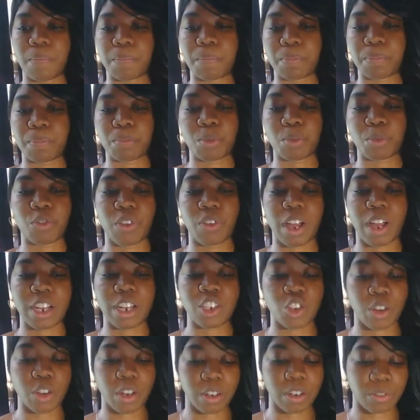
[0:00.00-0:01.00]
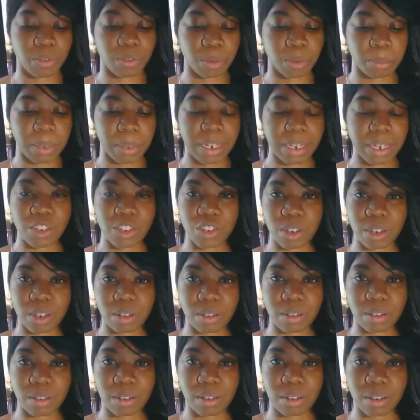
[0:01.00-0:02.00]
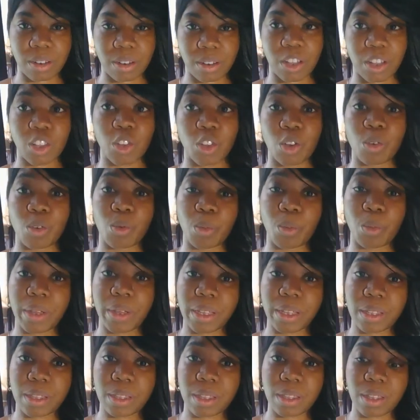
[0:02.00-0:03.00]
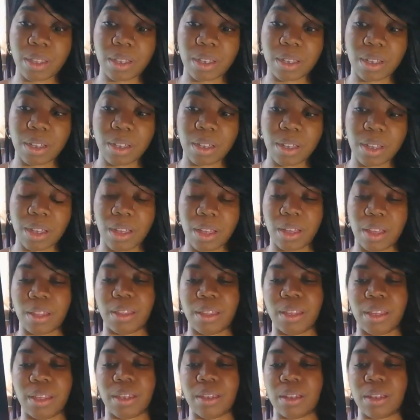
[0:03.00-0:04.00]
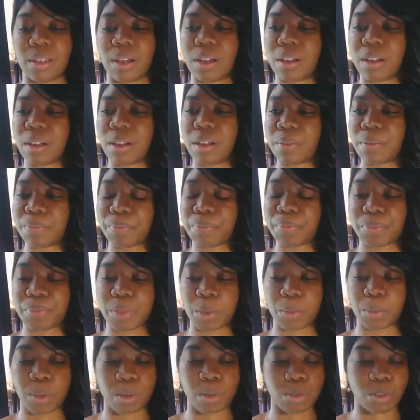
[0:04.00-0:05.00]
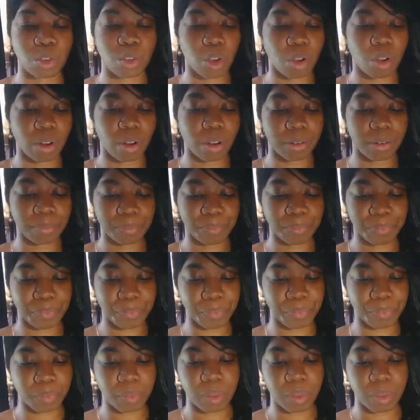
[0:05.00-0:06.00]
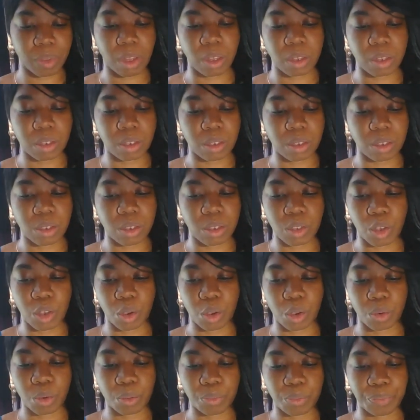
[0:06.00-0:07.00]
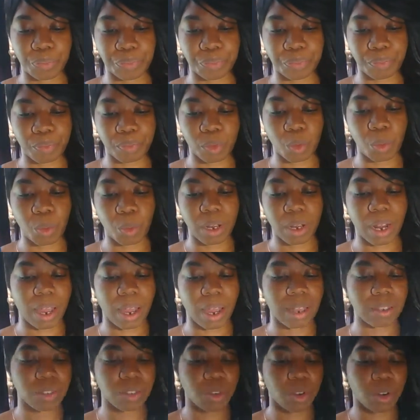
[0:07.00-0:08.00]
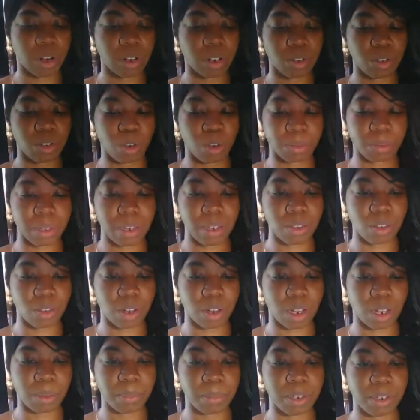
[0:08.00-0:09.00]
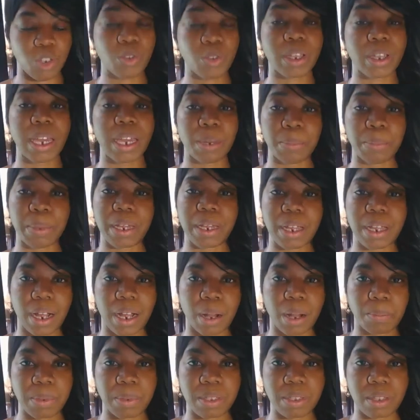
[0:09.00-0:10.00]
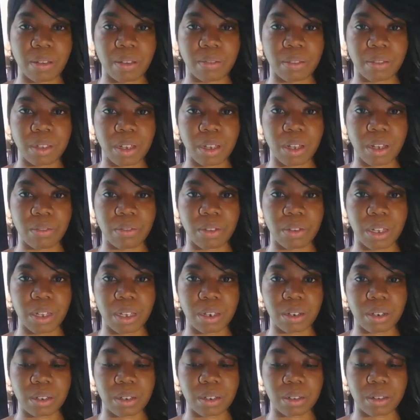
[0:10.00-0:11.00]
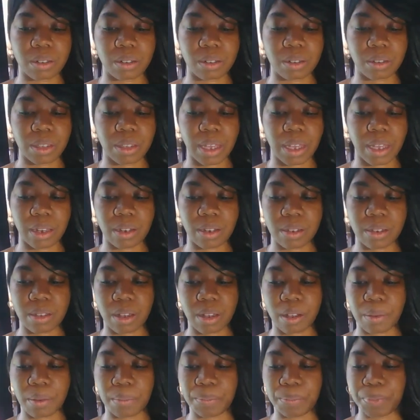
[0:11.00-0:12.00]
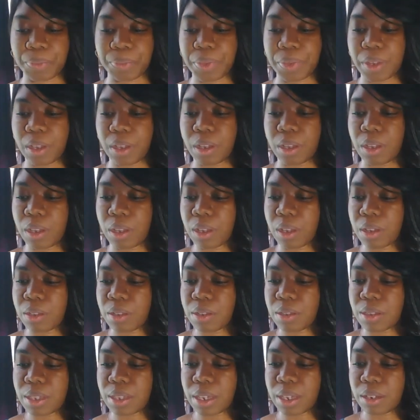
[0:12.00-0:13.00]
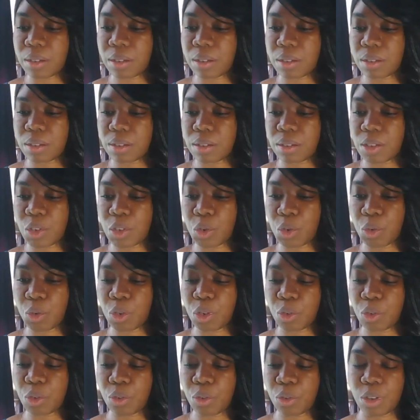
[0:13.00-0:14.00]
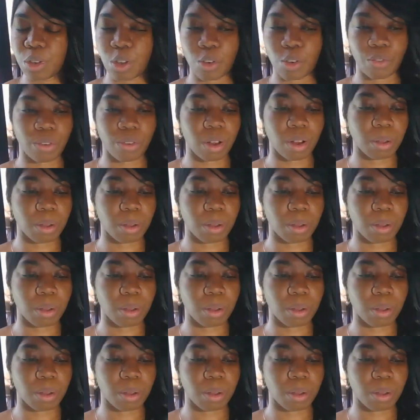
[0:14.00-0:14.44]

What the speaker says: provide your information along with the postcard. So what I started doing you can make copies of the cover letter that is sent to you, from